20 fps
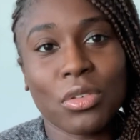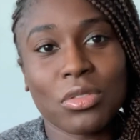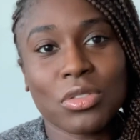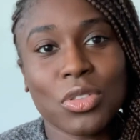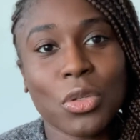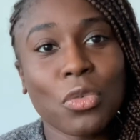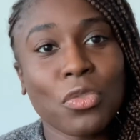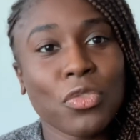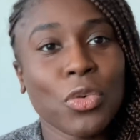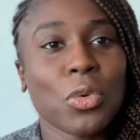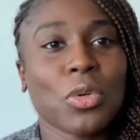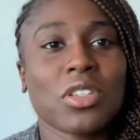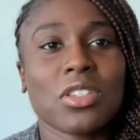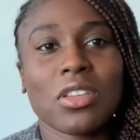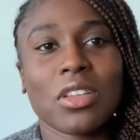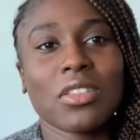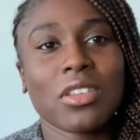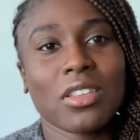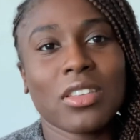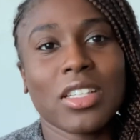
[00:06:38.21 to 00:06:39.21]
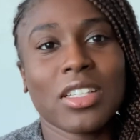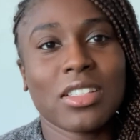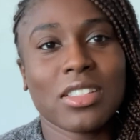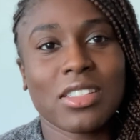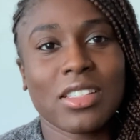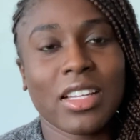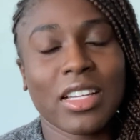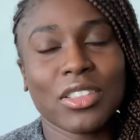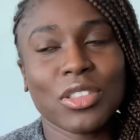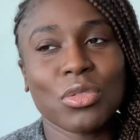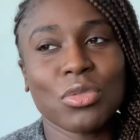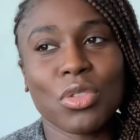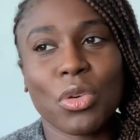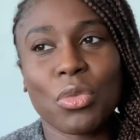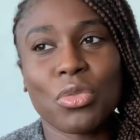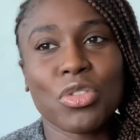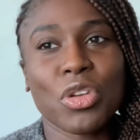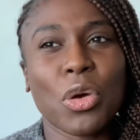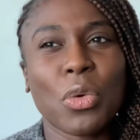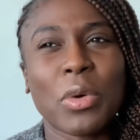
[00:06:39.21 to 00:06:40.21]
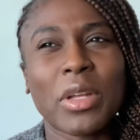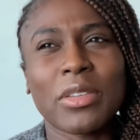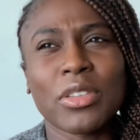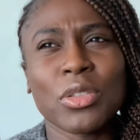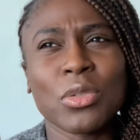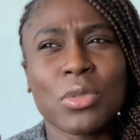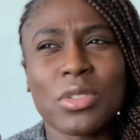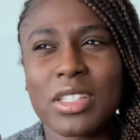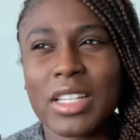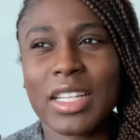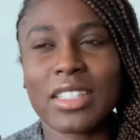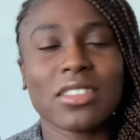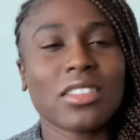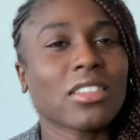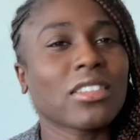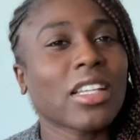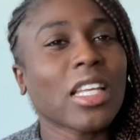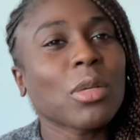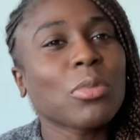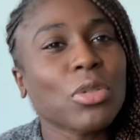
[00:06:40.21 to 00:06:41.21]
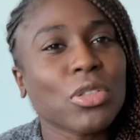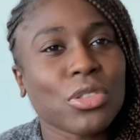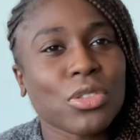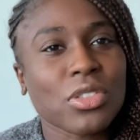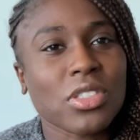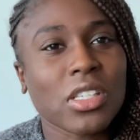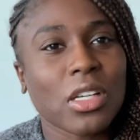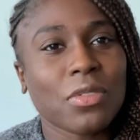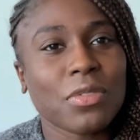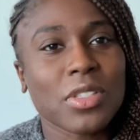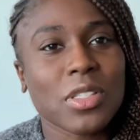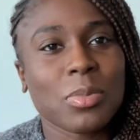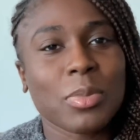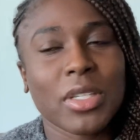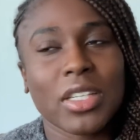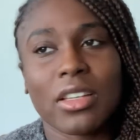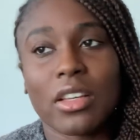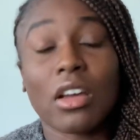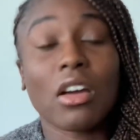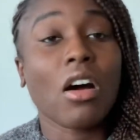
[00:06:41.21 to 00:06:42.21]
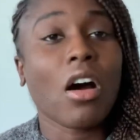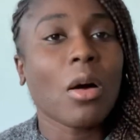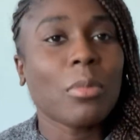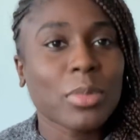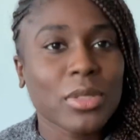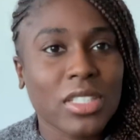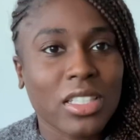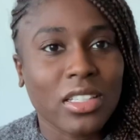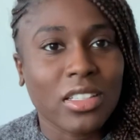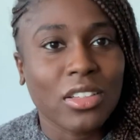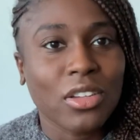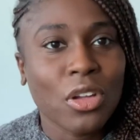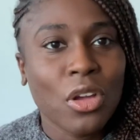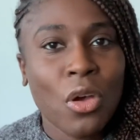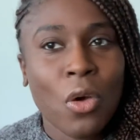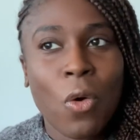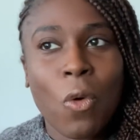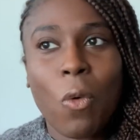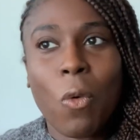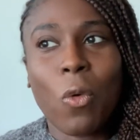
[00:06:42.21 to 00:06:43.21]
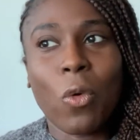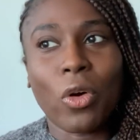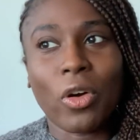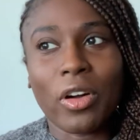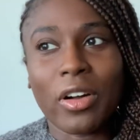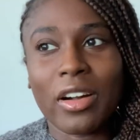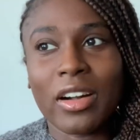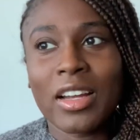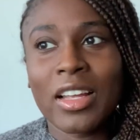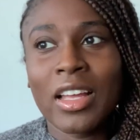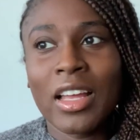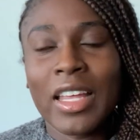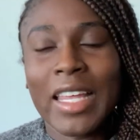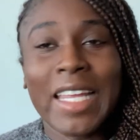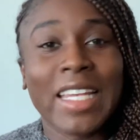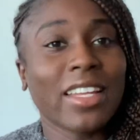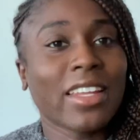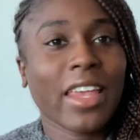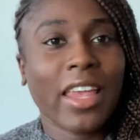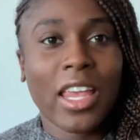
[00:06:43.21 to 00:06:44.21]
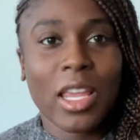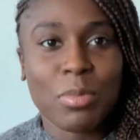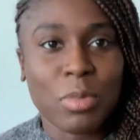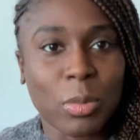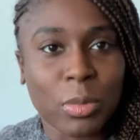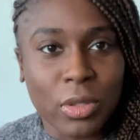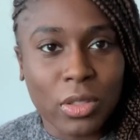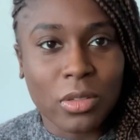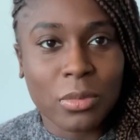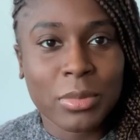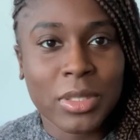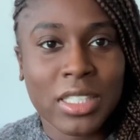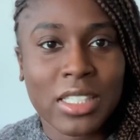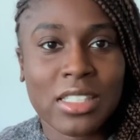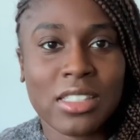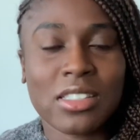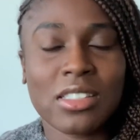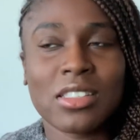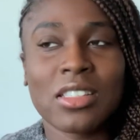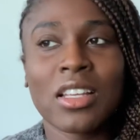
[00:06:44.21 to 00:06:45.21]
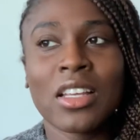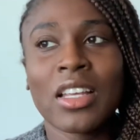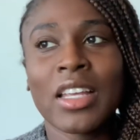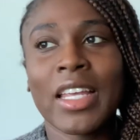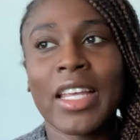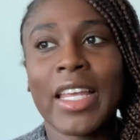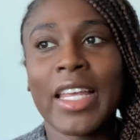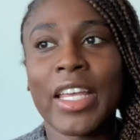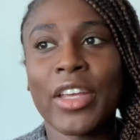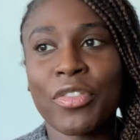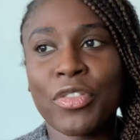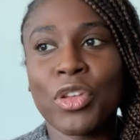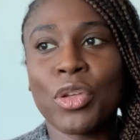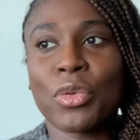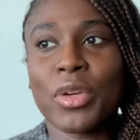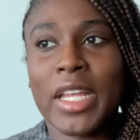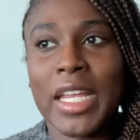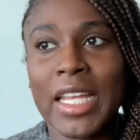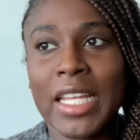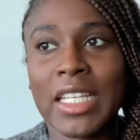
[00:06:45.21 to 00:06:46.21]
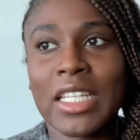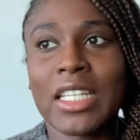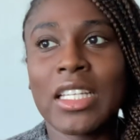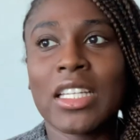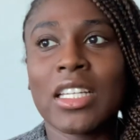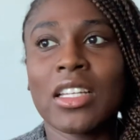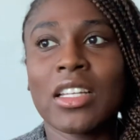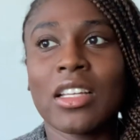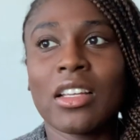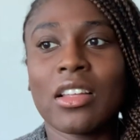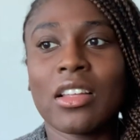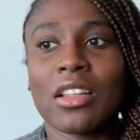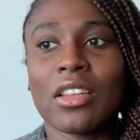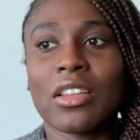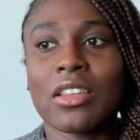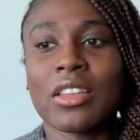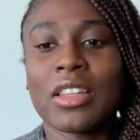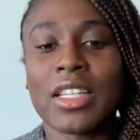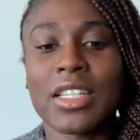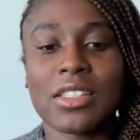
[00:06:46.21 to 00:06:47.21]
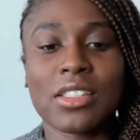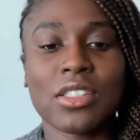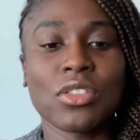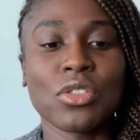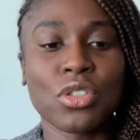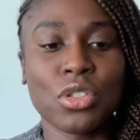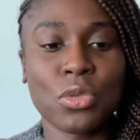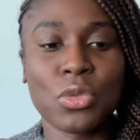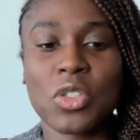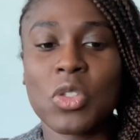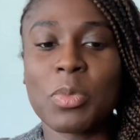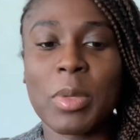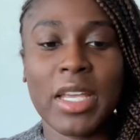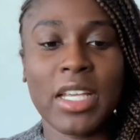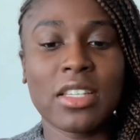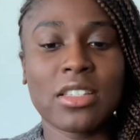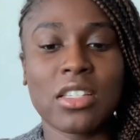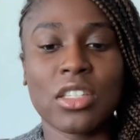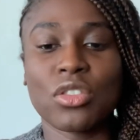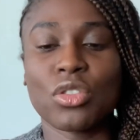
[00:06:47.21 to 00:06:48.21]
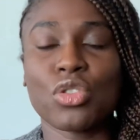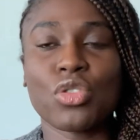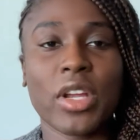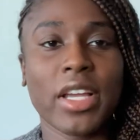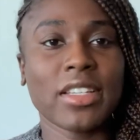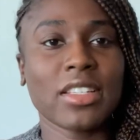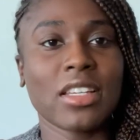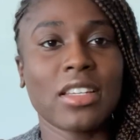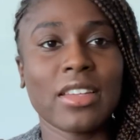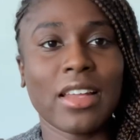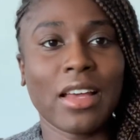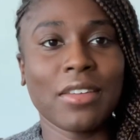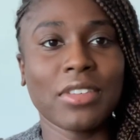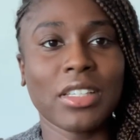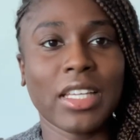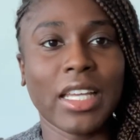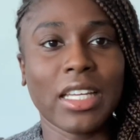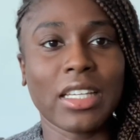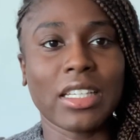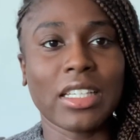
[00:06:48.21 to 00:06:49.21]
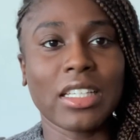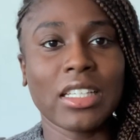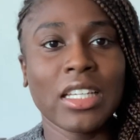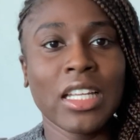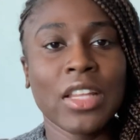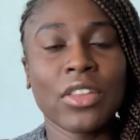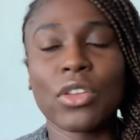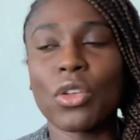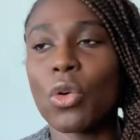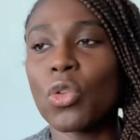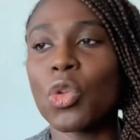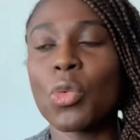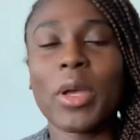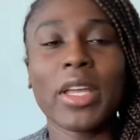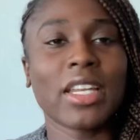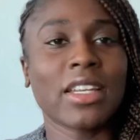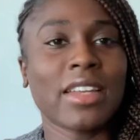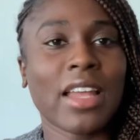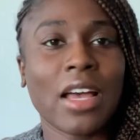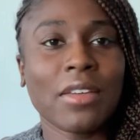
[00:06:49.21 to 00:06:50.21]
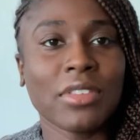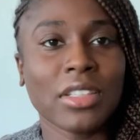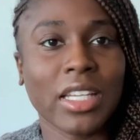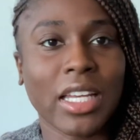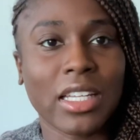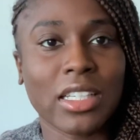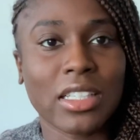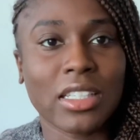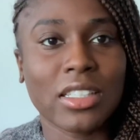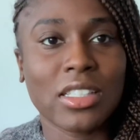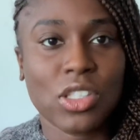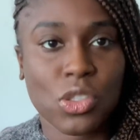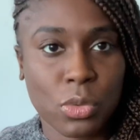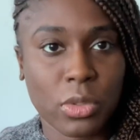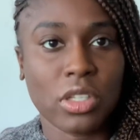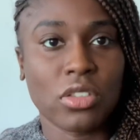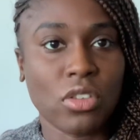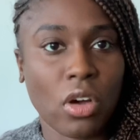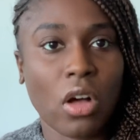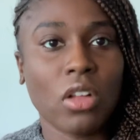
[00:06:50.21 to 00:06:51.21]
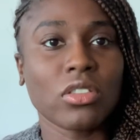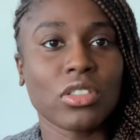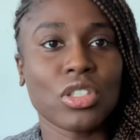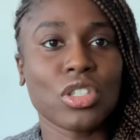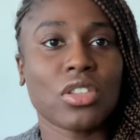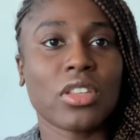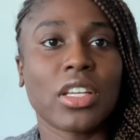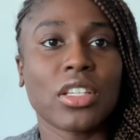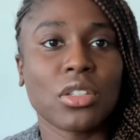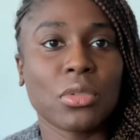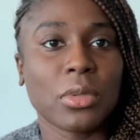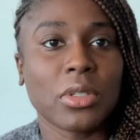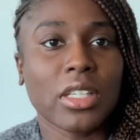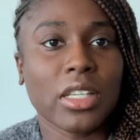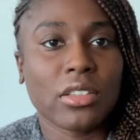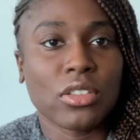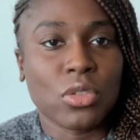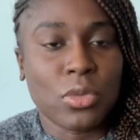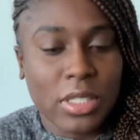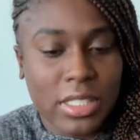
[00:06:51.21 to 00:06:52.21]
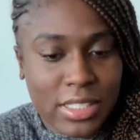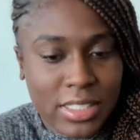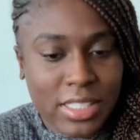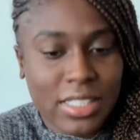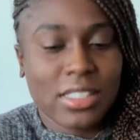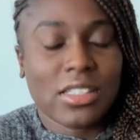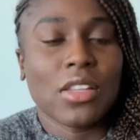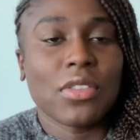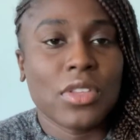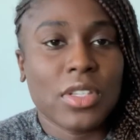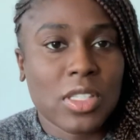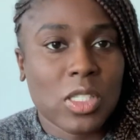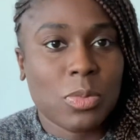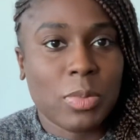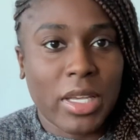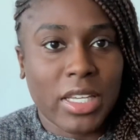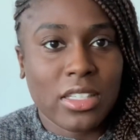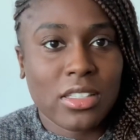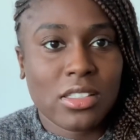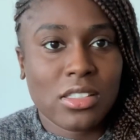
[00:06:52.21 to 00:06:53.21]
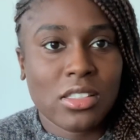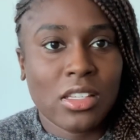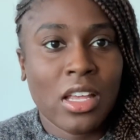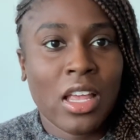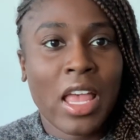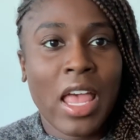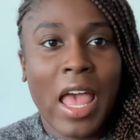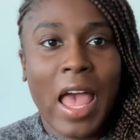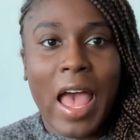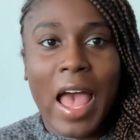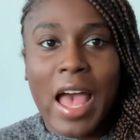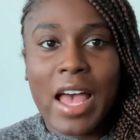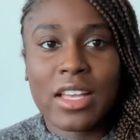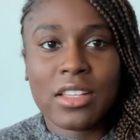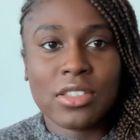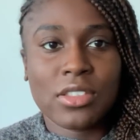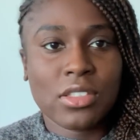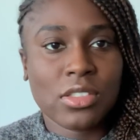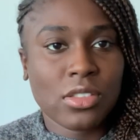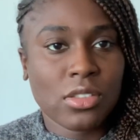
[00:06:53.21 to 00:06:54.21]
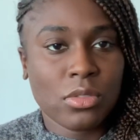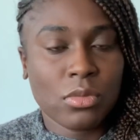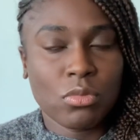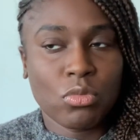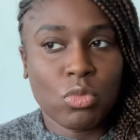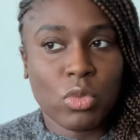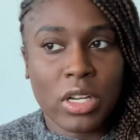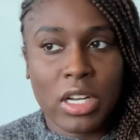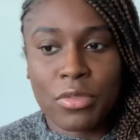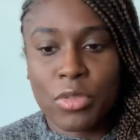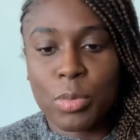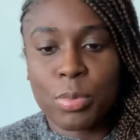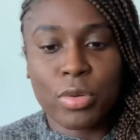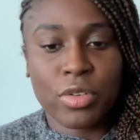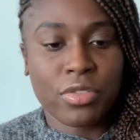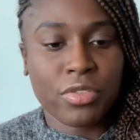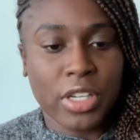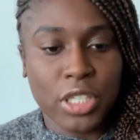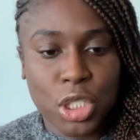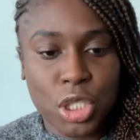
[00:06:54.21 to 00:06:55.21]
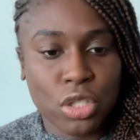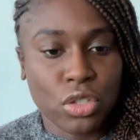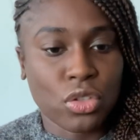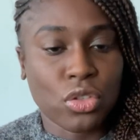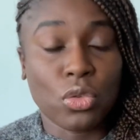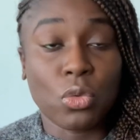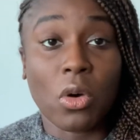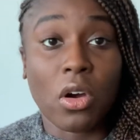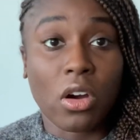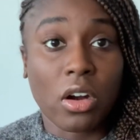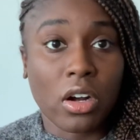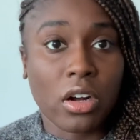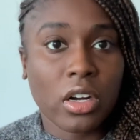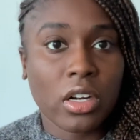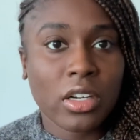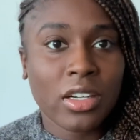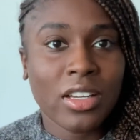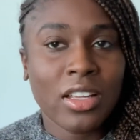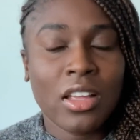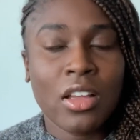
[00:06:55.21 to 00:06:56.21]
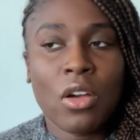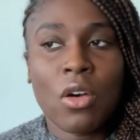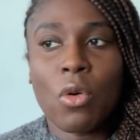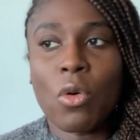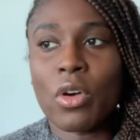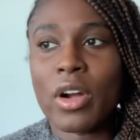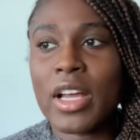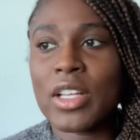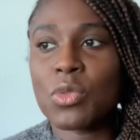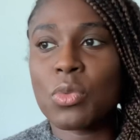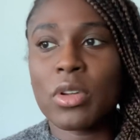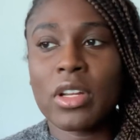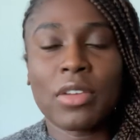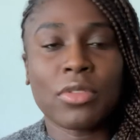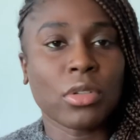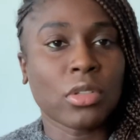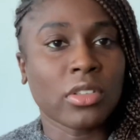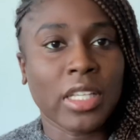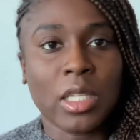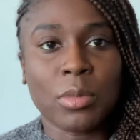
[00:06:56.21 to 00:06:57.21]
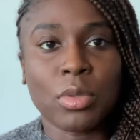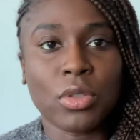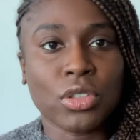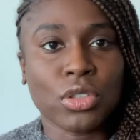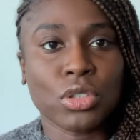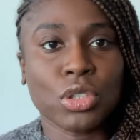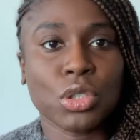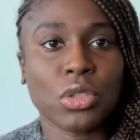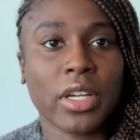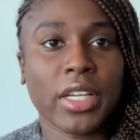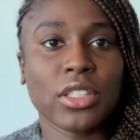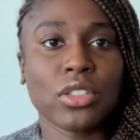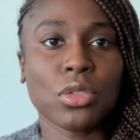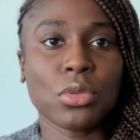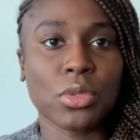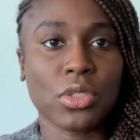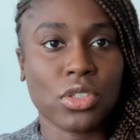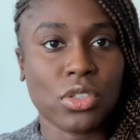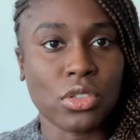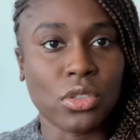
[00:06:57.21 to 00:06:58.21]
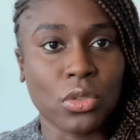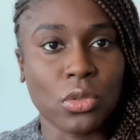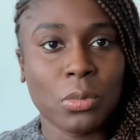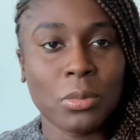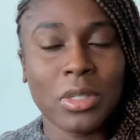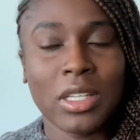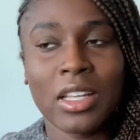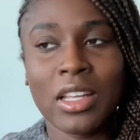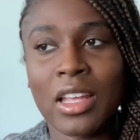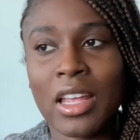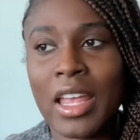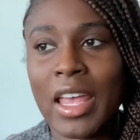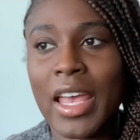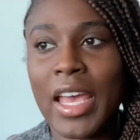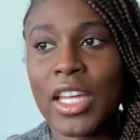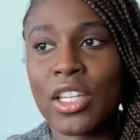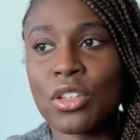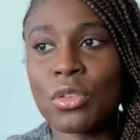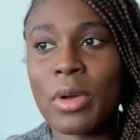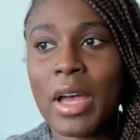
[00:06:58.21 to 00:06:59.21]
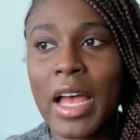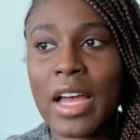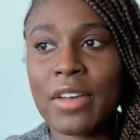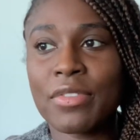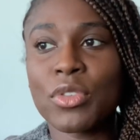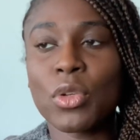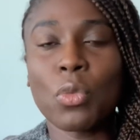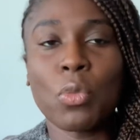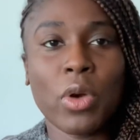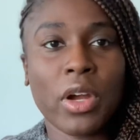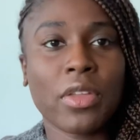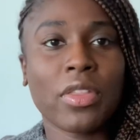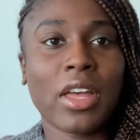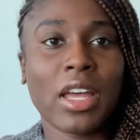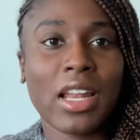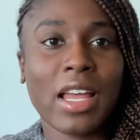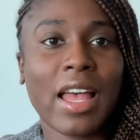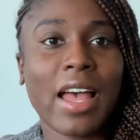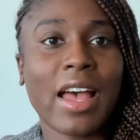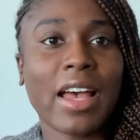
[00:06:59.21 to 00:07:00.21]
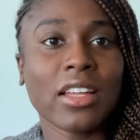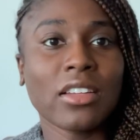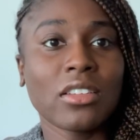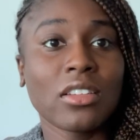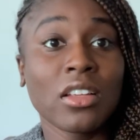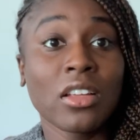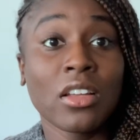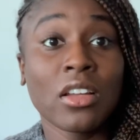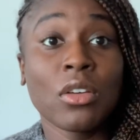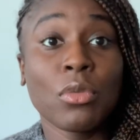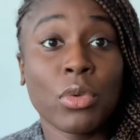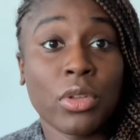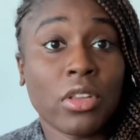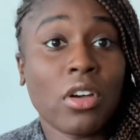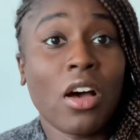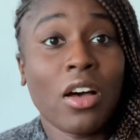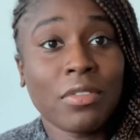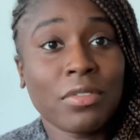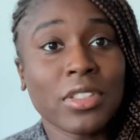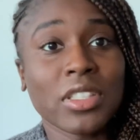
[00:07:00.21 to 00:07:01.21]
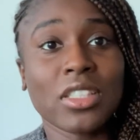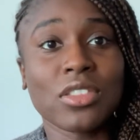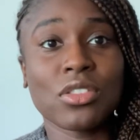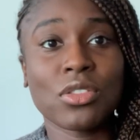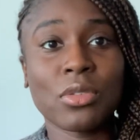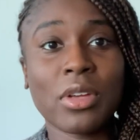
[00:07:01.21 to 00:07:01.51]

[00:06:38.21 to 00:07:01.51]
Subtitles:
Don't focus on the things that you don't know and use that to label yourself as being incompetent or incapable. Because if you're in this new space and you're trying to navigate it, the only way to navigate it is to acknowledge that you exist in this space as whatever profession you are or as whatever label you're trying to assume. And you have to wear that hat with confidence.